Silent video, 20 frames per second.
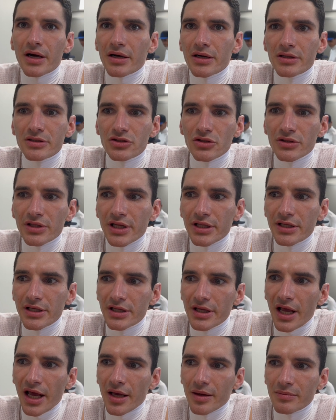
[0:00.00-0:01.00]
and so then it
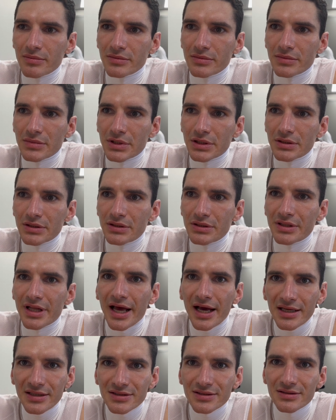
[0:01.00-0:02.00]
came
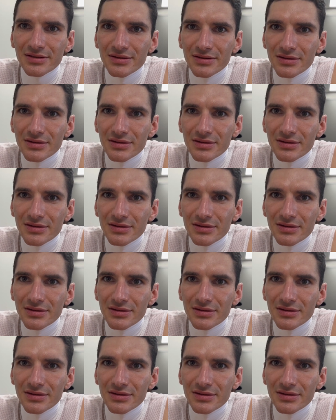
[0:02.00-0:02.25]
next,